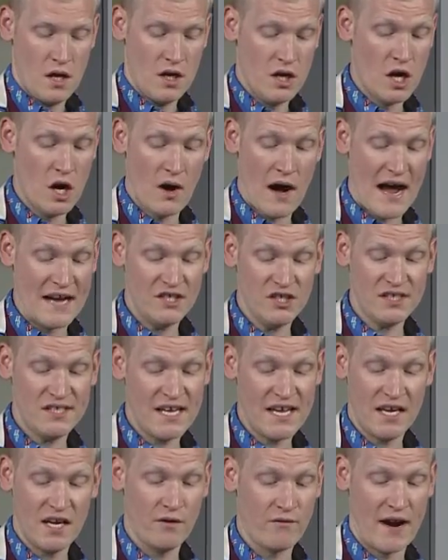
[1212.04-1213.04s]
No, I just
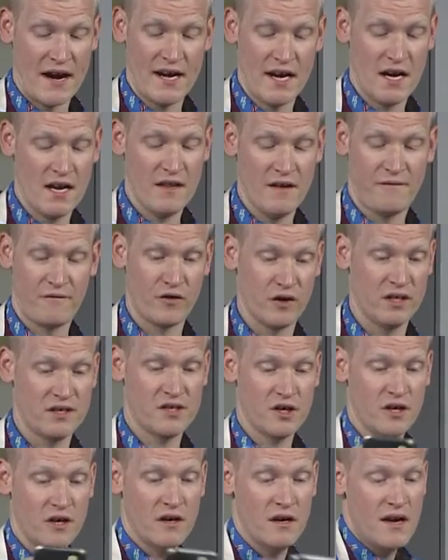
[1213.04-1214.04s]
take it right out of the
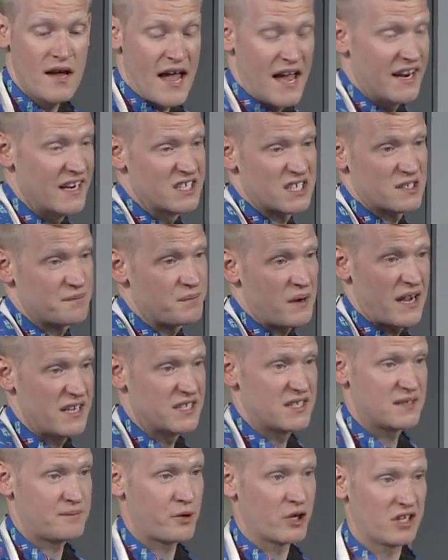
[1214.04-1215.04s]
freezer, and I
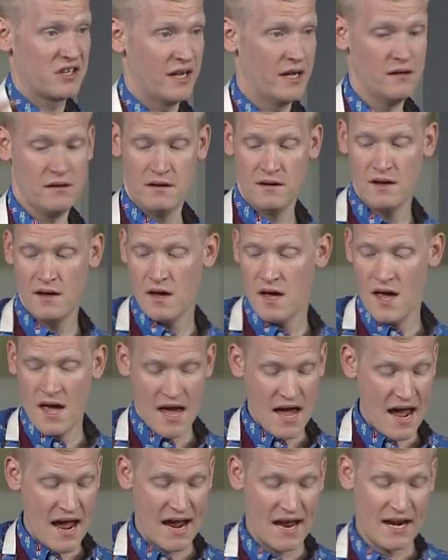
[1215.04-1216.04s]
sprinkle it.
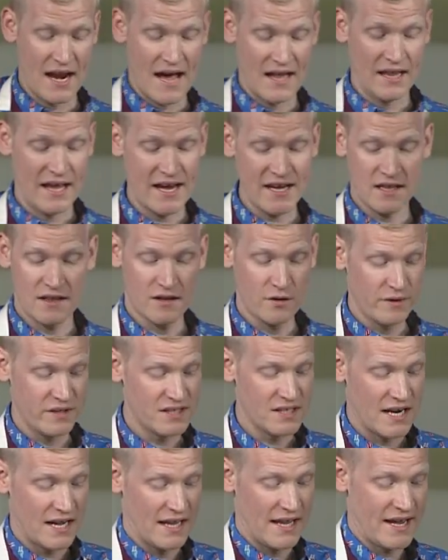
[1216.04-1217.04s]
And I like, the
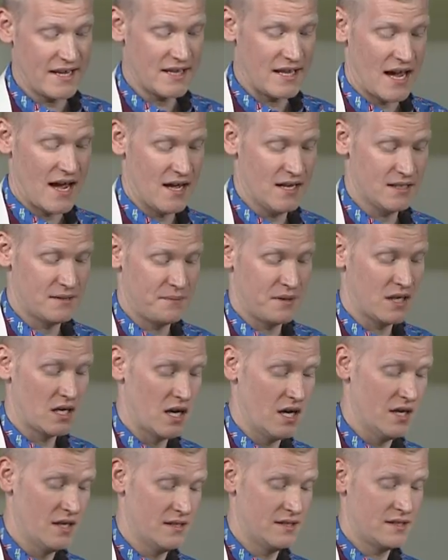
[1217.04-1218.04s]
reason I like that is
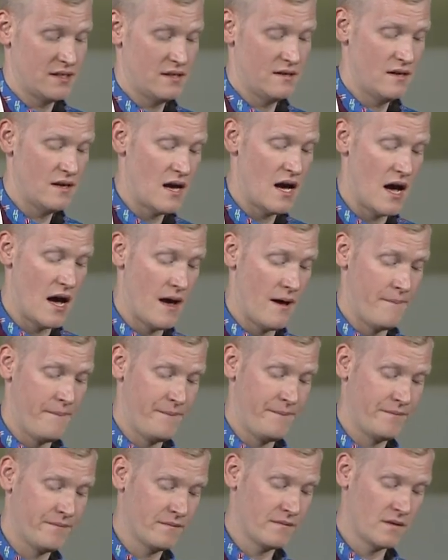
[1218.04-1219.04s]
because,
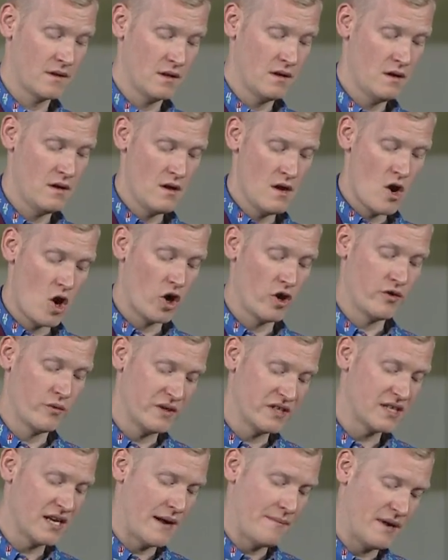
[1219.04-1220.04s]
or the
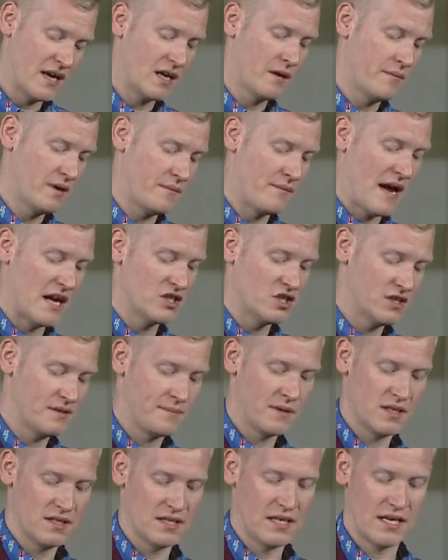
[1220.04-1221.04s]
reason I make a big batch is
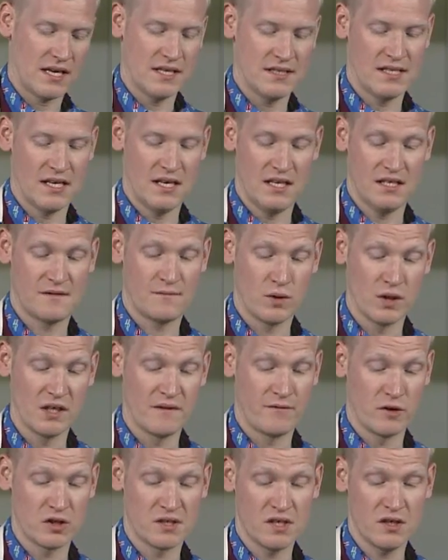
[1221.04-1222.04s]
because, like I said, it's really
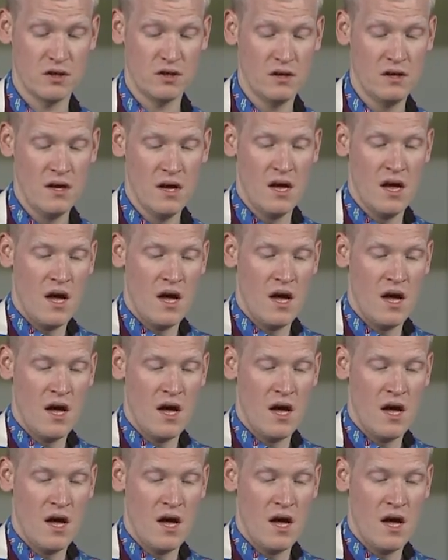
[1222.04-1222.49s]
versatile.